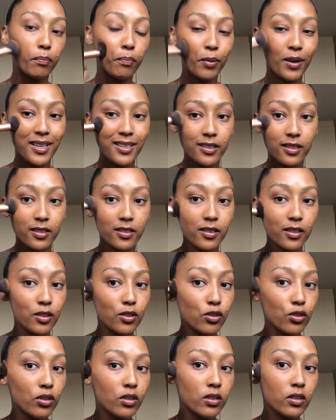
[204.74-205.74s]
press this
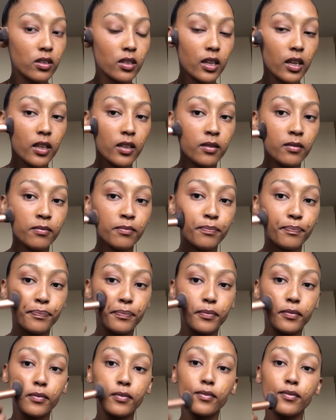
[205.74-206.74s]
into the skin.
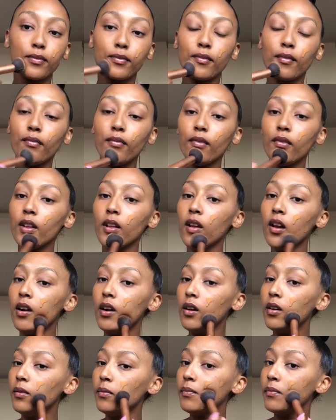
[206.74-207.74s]

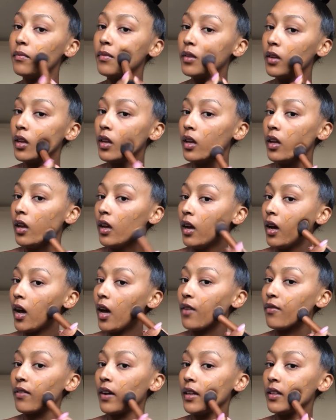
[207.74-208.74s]

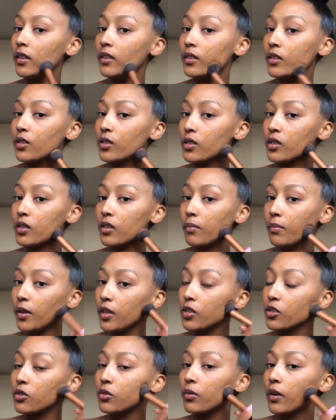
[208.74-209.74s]
I find that this is the
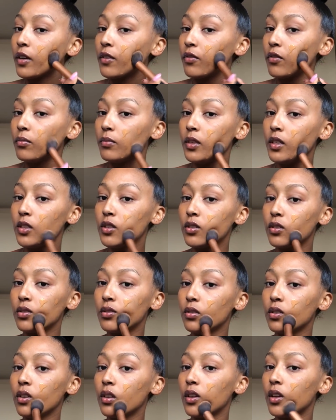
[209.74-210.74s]
best way for me
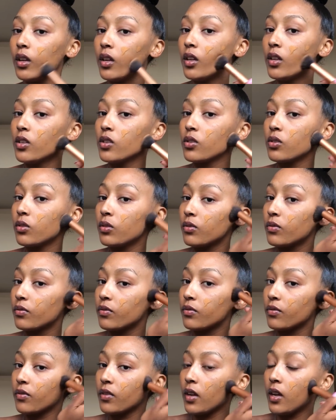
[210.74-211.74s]
to sort of
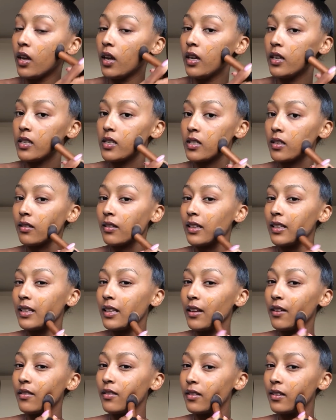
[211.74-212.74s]
still get
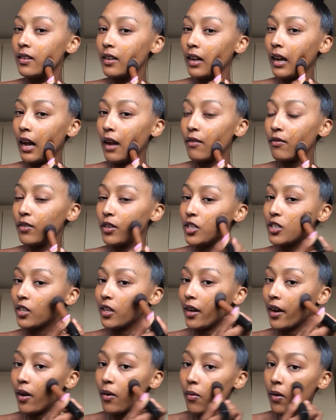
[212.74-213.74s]
that coverage
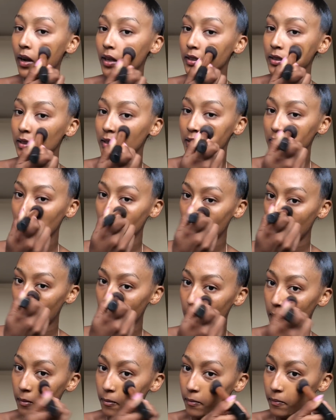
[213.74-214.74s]
that I want.
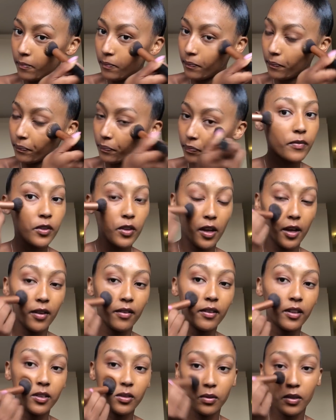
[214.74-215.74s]
So yeah,
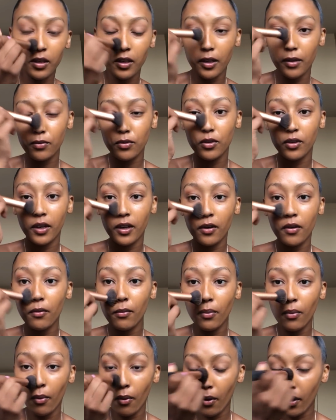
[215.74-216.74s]
that's what I'm doing
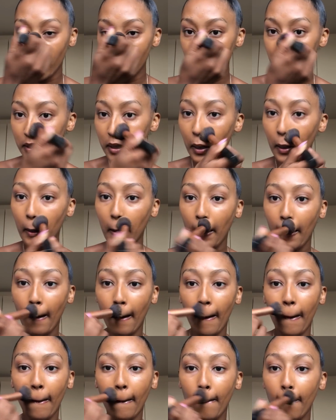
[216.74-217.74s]
right
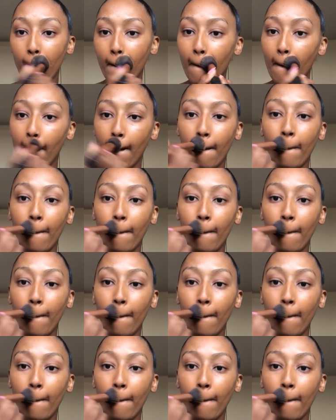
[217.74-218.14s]
now.